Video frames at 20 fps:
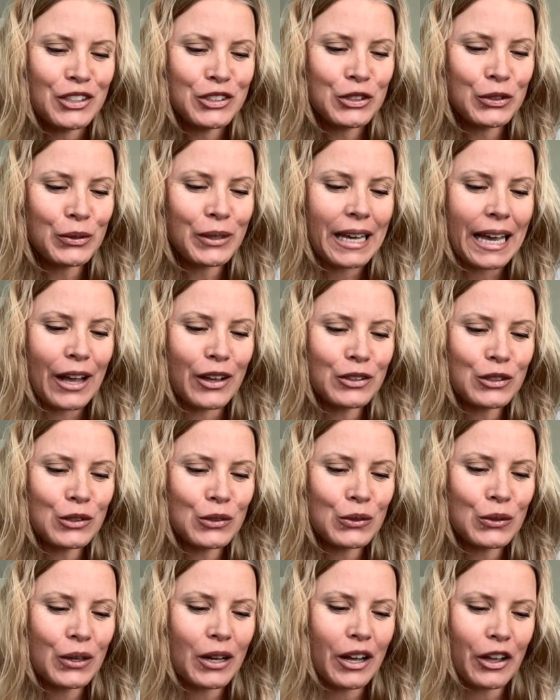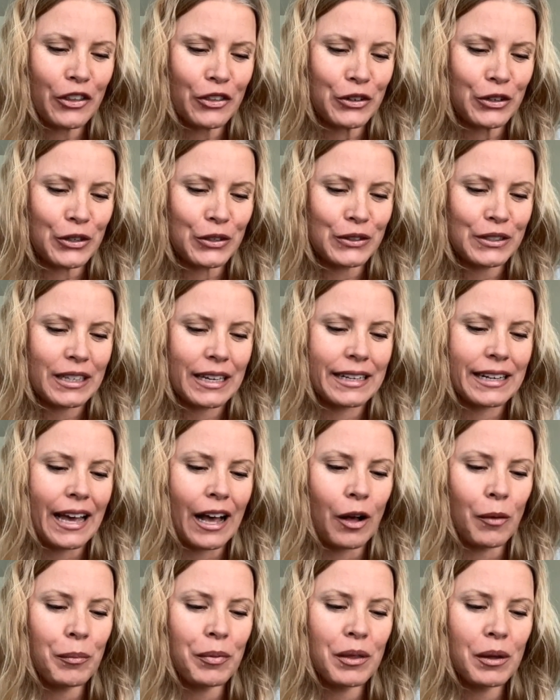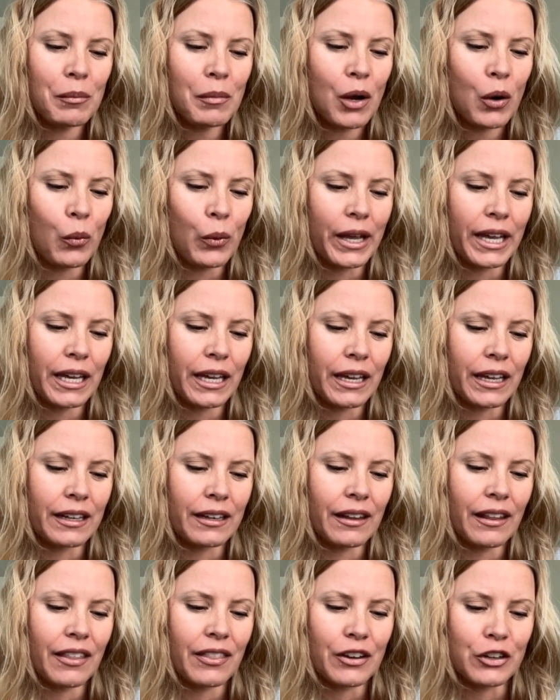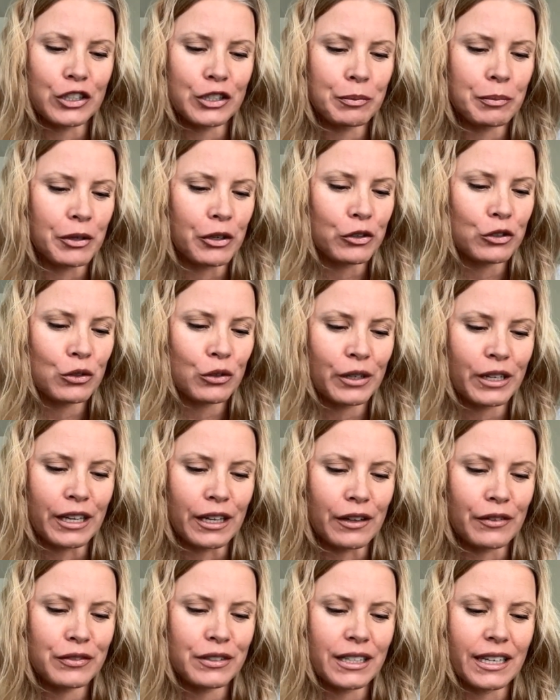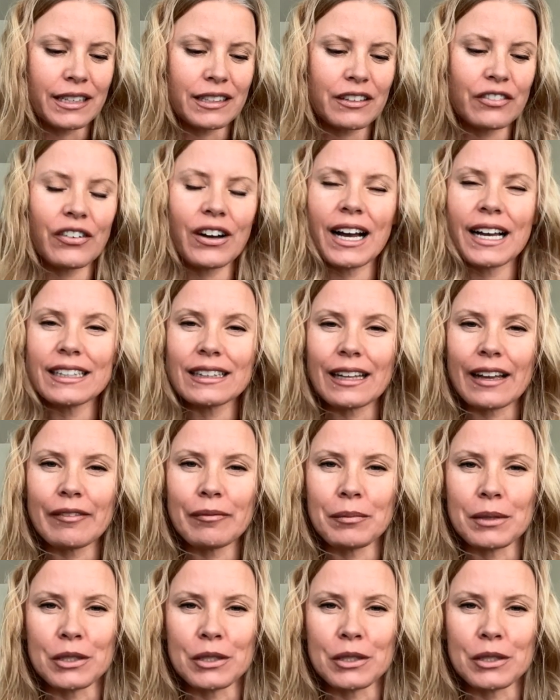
to counsel others and help them awaken their spiritual gifts and divine life